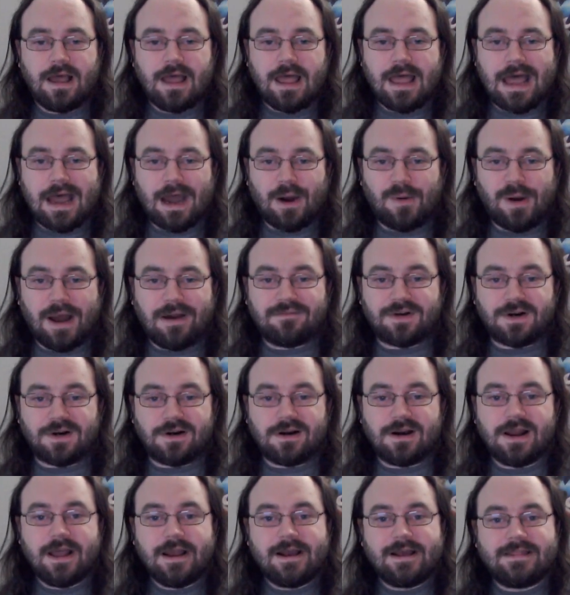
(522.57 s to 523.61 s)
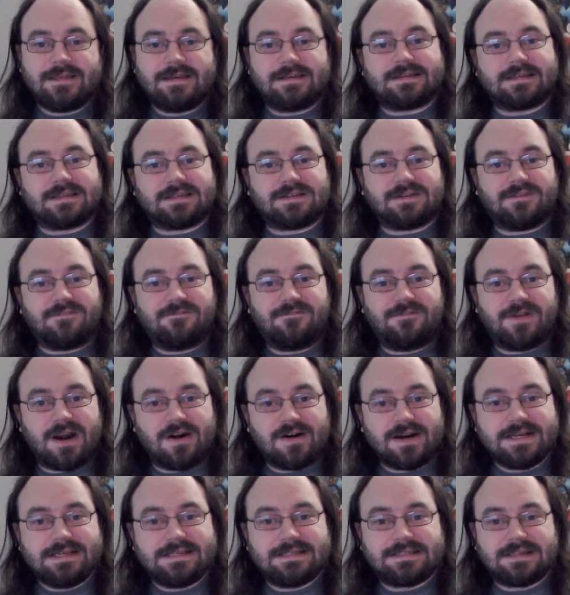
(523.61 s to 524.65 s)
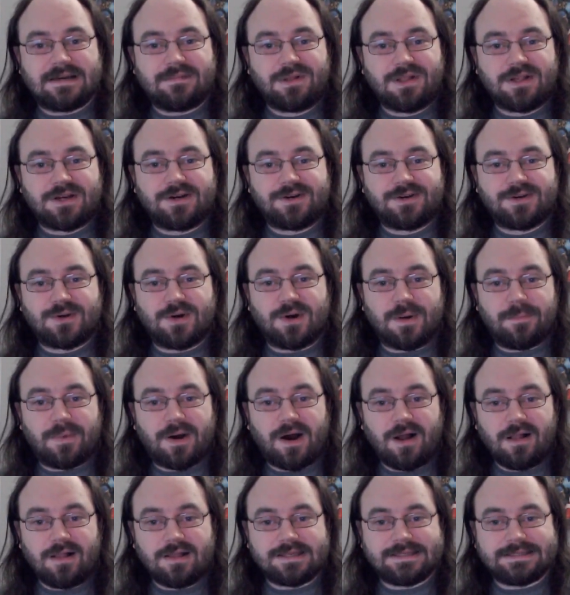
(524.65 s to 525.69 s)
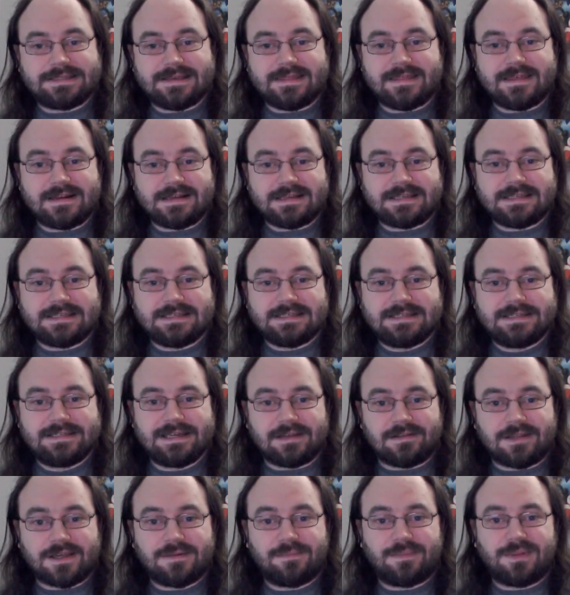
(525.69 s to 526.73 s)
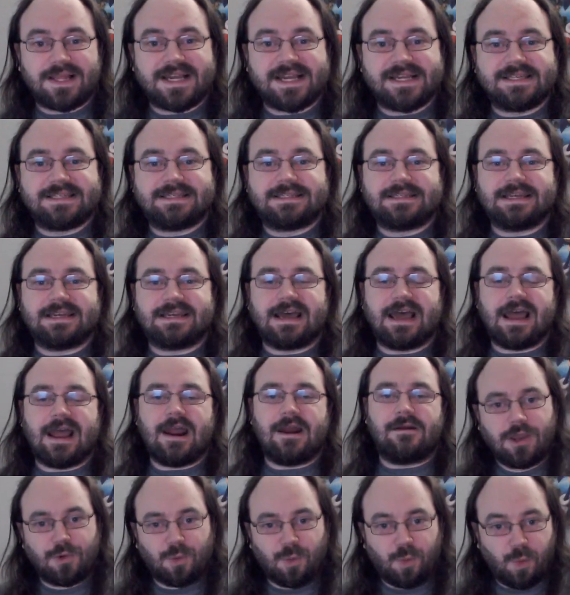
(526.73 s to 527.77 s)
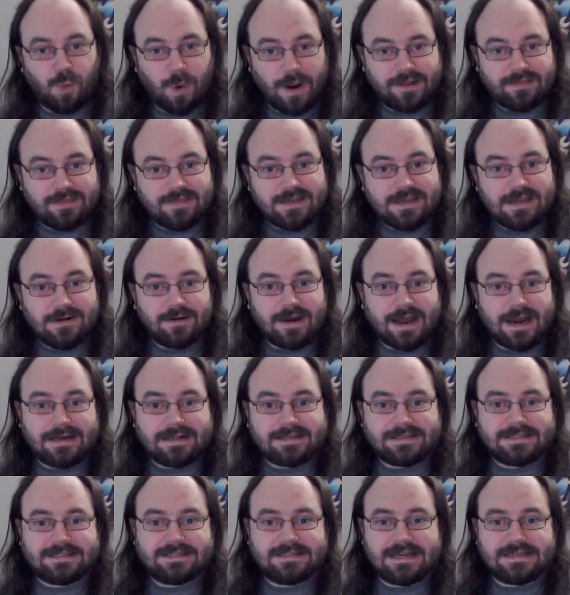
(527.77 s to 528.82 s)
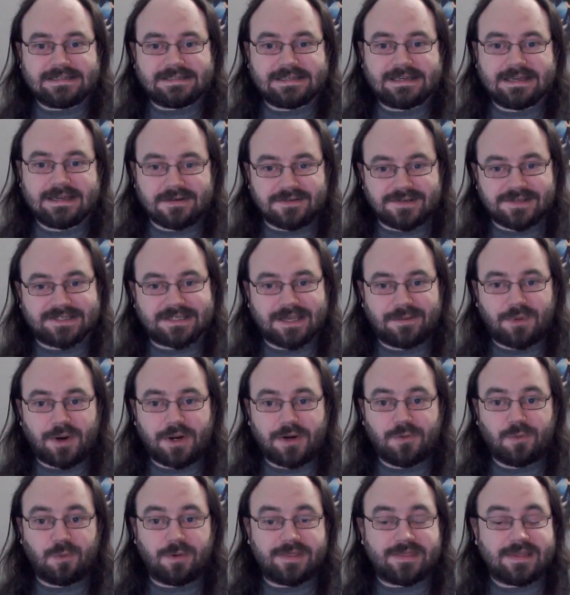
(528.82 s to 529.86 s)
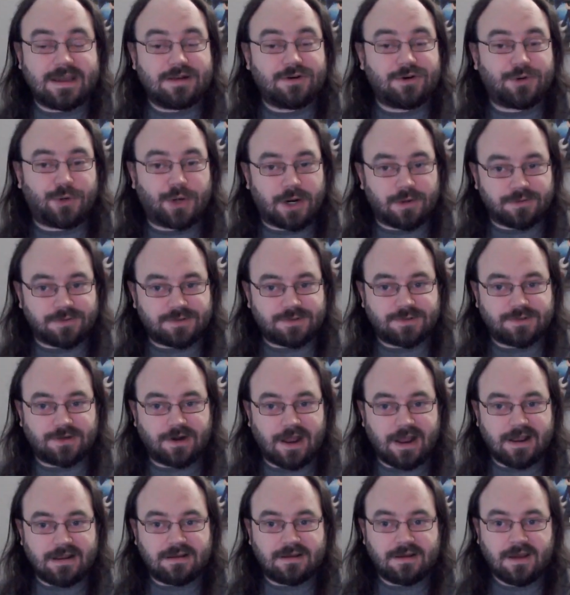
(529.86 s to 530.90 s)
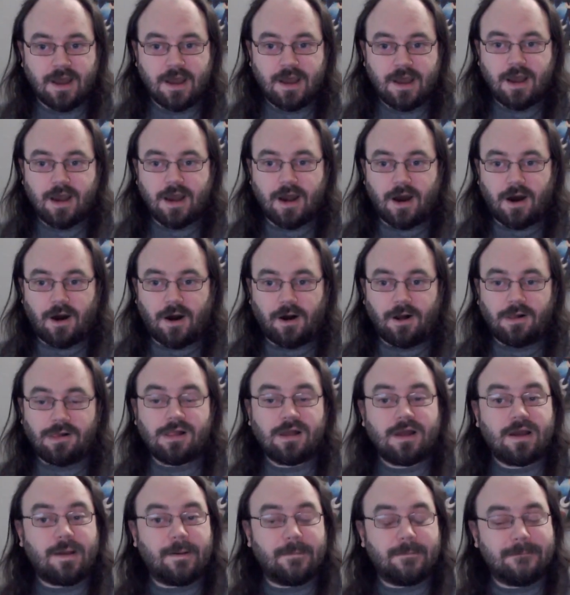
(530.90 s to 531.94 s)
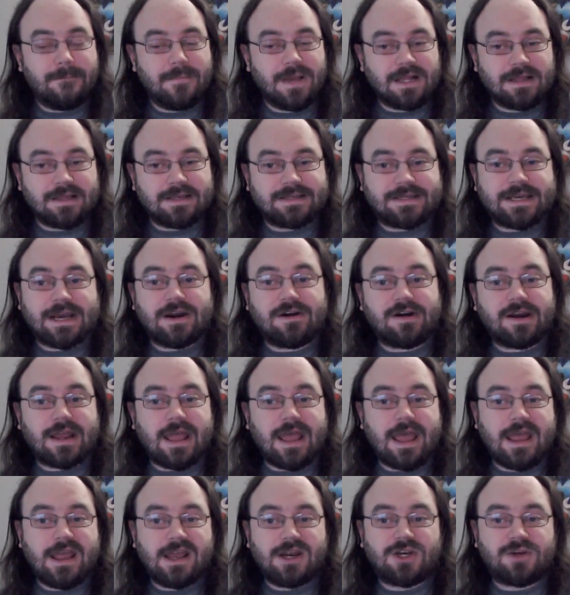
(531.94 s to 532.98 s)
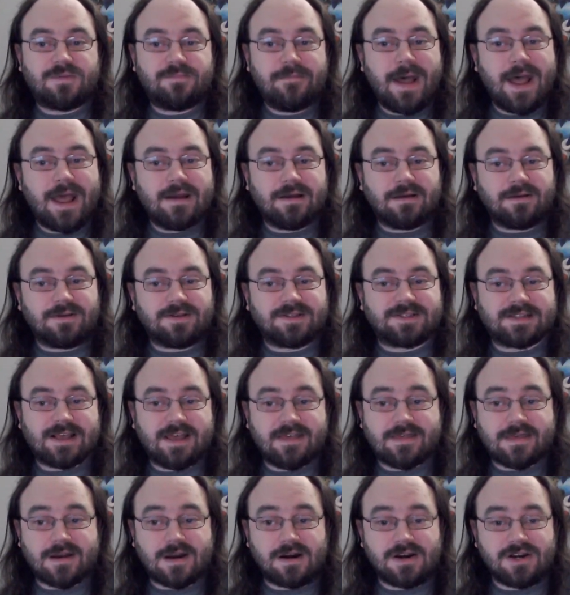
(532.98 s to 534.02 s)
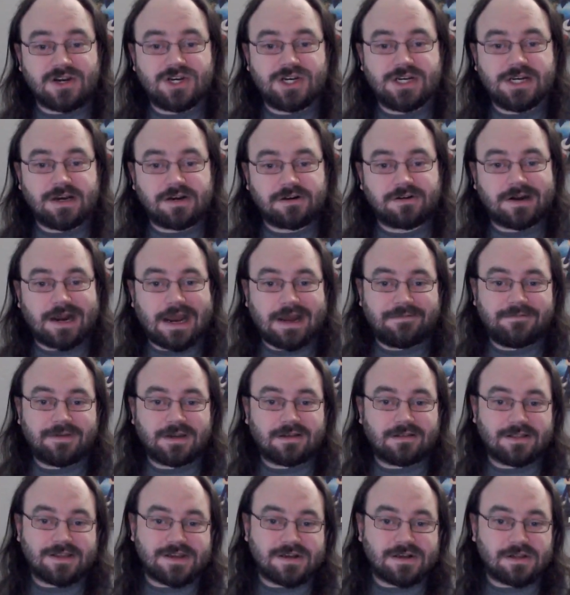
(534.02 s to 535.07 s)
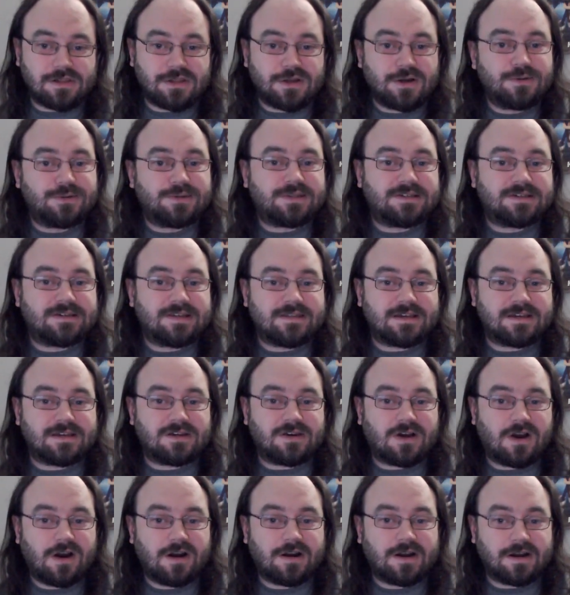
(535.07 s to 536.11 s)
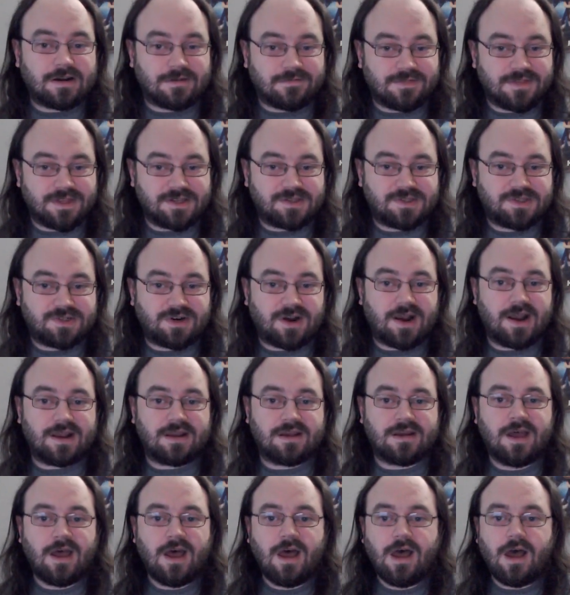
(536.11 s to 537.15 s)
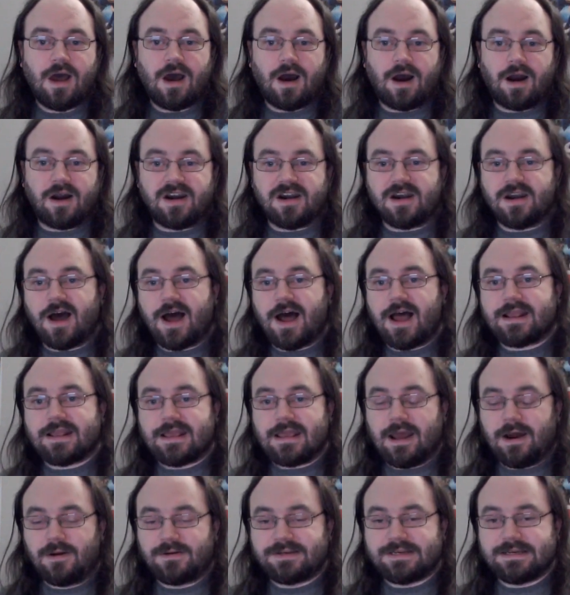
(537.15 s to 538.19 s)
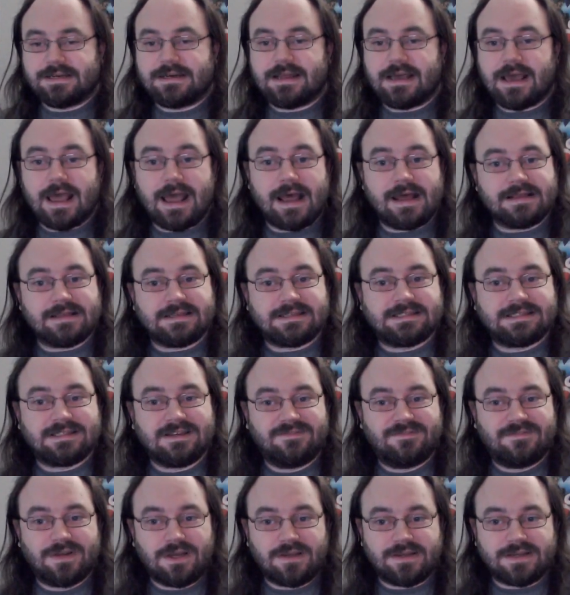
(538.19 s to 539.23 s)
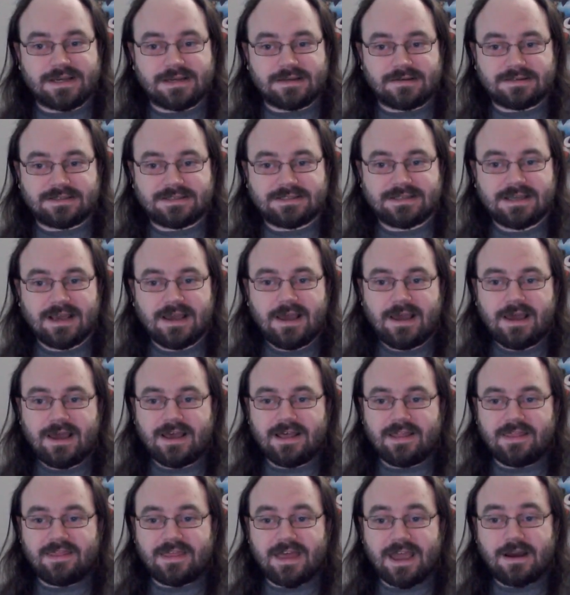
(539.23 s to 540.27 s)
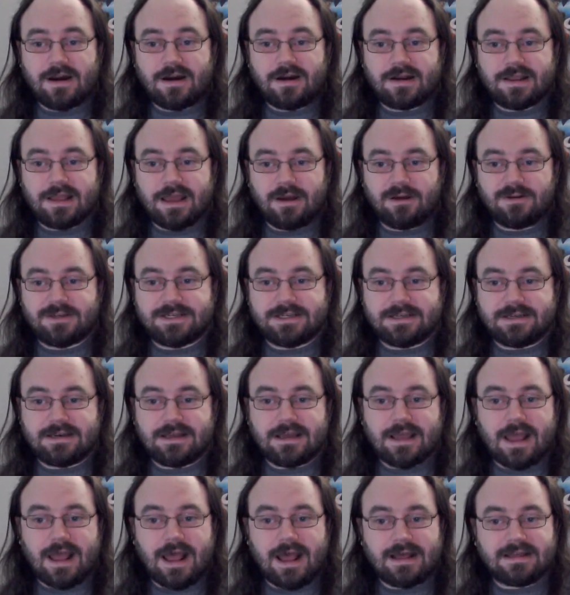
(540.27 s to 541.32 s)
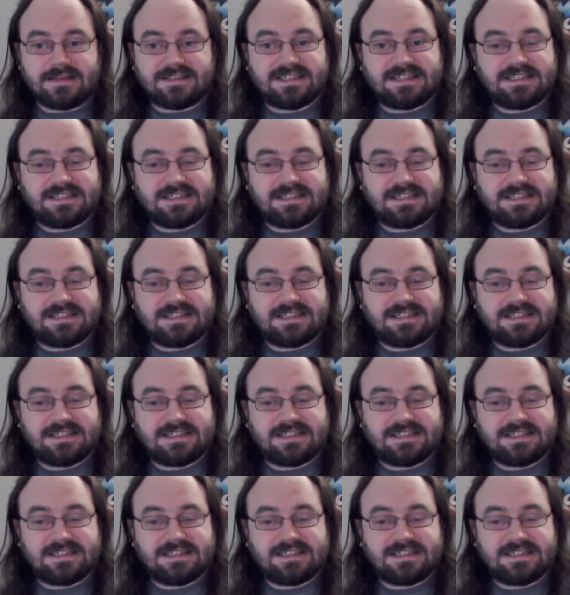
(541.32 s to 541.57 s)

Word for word: However, this is very similar to a policy that is still in place today. When the United States kills someone with a drone strike, all military-age males that are geographically close to the target of the strike are not counted as civilians. They are counted as